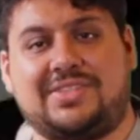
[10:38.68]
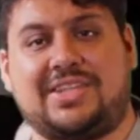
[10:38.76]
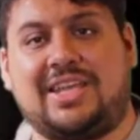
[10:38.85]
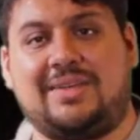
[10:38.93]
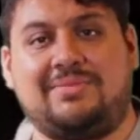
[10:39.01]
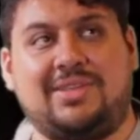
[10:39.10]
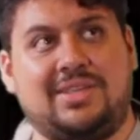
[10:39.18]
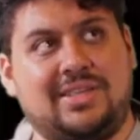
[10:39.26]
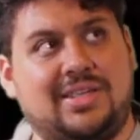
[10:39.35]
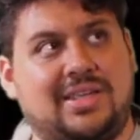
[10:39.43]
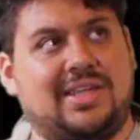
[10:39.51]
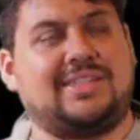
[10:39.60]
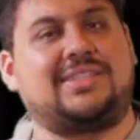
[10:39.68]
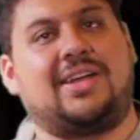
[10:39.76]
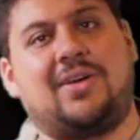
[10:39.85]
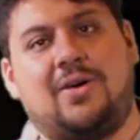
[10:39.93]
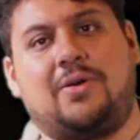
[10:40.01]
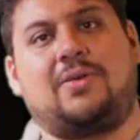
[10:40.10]
same. It's
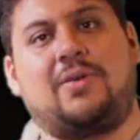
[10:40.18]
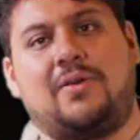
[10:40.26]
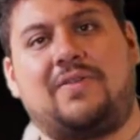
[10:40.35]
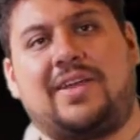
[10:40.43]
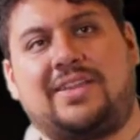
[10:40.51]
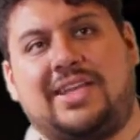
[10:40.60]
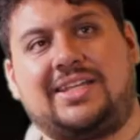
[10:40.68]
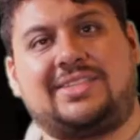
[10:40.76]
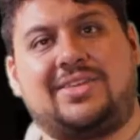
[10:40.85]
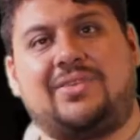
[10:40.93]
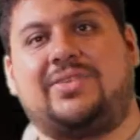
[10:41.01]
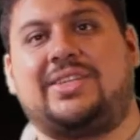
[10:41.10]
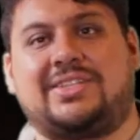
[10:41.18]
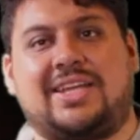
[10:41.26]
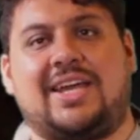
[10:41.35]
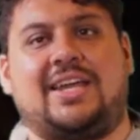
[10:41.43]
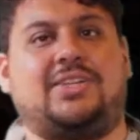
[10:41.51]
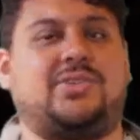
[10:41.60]
like, oh, go find this, kill this
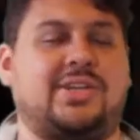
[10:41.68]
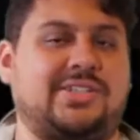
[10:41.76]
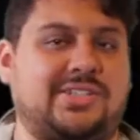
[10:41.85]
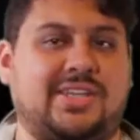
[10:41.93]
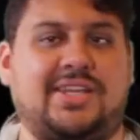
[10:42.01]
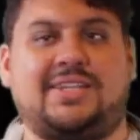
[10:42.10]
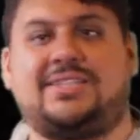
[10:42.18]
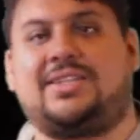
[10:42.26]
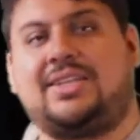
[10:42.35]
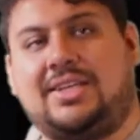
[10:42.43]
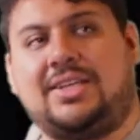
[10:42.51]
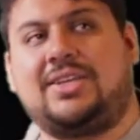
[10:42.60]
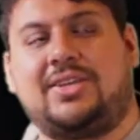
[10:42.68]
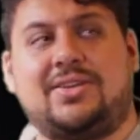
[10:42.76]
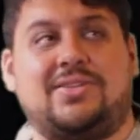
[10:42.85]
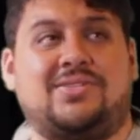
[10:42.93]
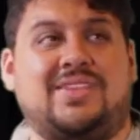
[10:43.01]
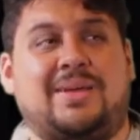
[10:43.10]
guy, trash this,
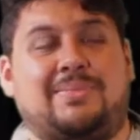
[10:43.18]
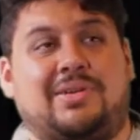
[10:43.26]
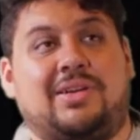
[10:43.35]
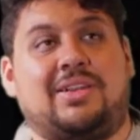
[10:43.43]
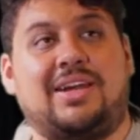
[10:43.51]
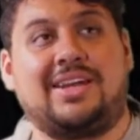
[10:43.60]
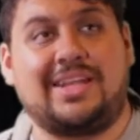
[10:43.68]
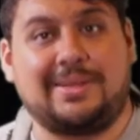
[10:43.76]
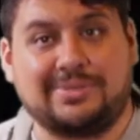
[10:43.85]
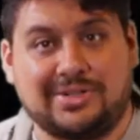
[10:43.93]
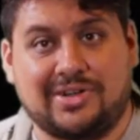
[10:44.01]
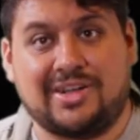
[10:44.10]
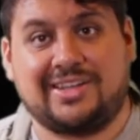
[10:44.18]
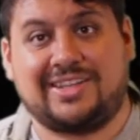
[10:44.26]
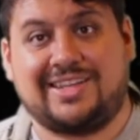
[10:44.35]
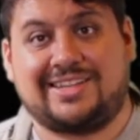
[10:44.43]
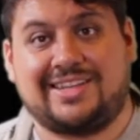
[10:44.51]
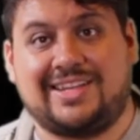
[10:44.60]
do that. But a lot of games are kind of
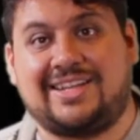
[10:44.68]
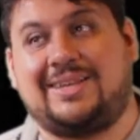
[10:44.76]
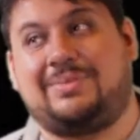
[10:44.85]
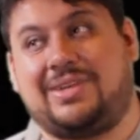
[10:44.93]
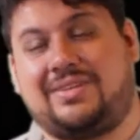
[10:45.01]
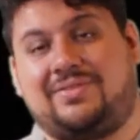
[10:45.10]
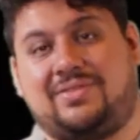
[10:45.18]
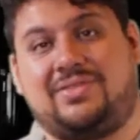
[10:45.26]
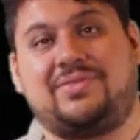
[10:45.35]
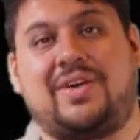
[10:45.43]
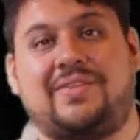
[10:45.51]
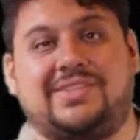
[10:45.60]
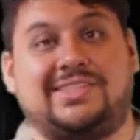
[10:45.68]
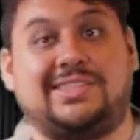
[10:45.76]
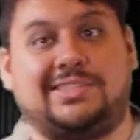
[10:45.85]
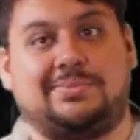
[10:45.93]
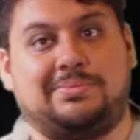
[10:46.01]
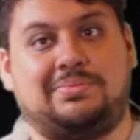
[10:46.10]
like that. I mean, you've
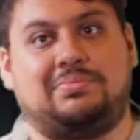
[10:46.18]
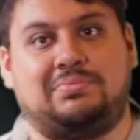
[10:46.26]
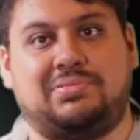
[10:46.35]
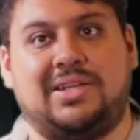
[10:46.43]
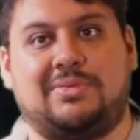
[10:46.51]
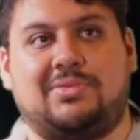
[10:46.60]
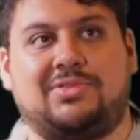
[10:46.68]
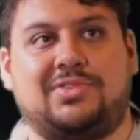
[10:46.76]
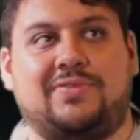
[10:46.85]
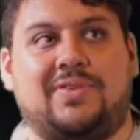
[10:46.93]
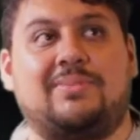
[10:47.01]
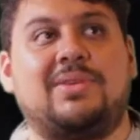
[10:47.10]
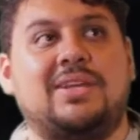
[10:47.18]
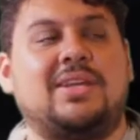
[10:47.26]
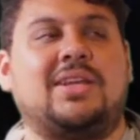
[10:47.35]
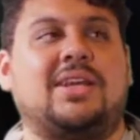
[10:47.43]
obviously played most of them.